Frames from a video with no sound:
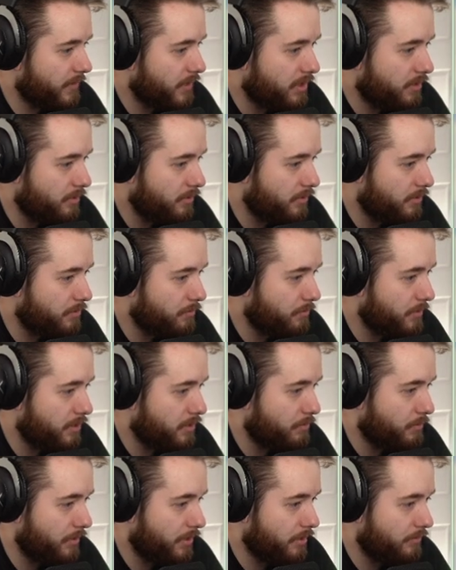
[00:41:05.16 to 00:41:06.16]
so it's
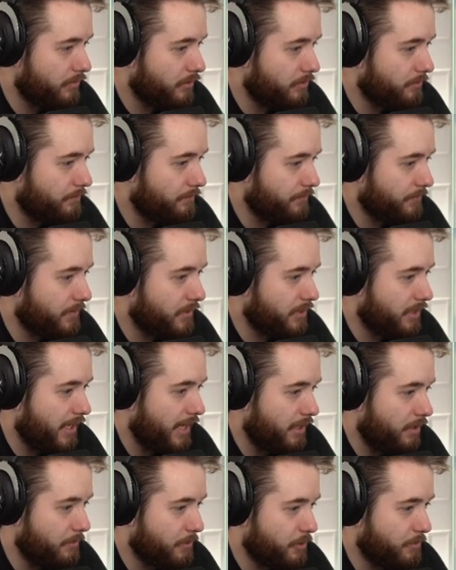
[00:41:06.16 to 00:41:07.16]
it's whatever.
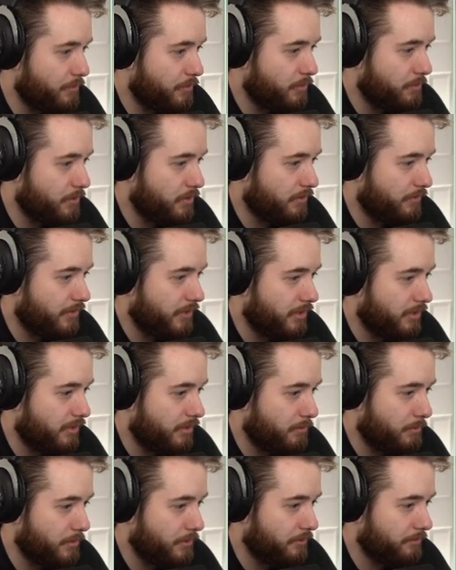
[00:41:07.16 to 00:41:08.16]
Halo meets with Ubisoft? Yeah, a
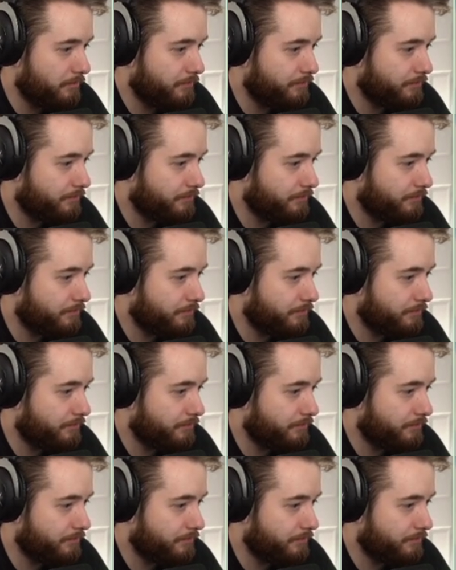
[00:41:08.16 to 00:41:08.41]
little bit.